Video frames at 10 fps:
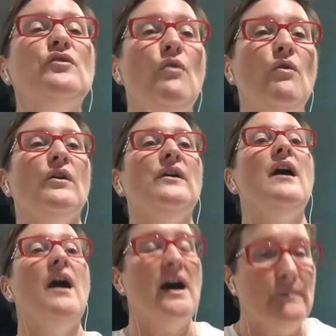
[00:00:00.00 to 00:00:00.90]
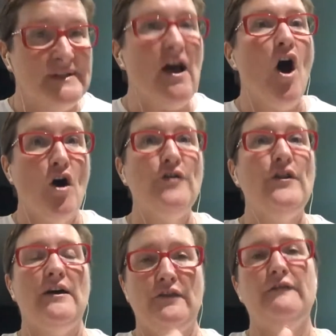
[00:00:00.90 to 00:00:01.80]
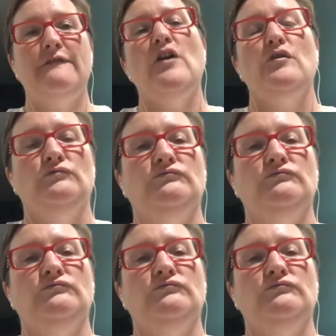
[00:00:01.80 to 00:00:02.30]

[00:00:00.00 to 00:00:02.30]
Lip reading: or I was on the phone.